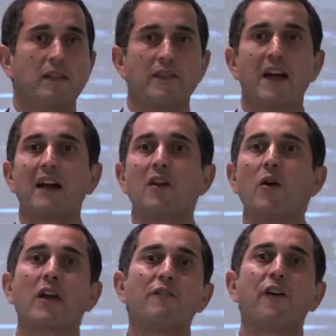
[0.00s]
they are
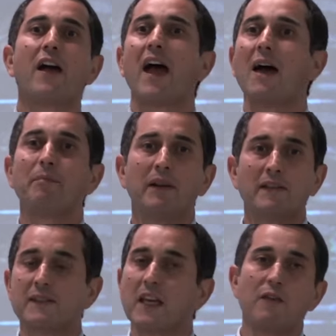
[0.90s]
looking for happiness,
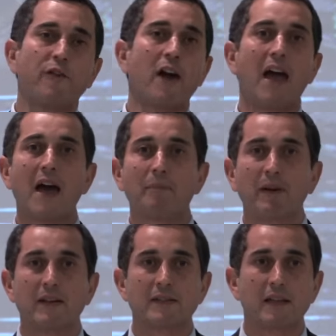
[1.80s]
seeking for
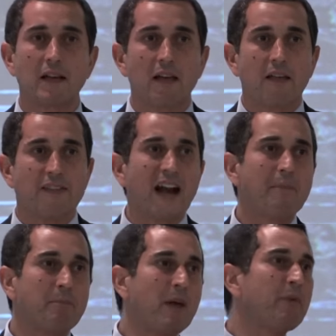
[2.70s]
happiness. There are
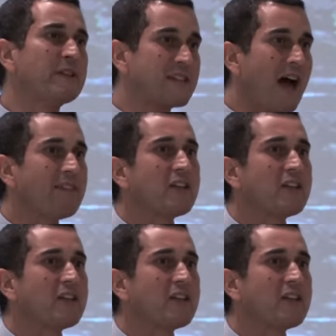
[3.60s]
people inside the